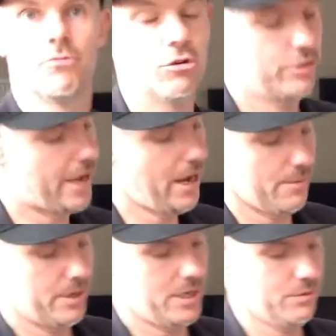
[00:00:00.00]
Well,
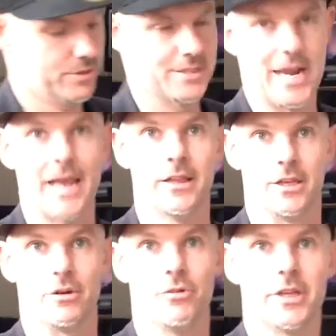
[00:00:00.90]
yeah, he was nailing
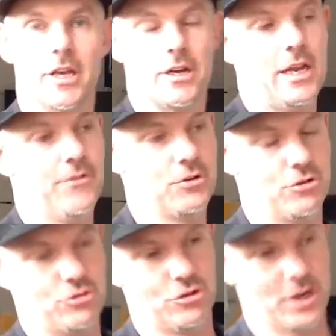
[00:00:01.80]
it really. And
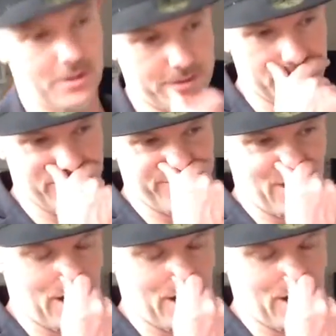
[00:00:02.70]
even you kind of think of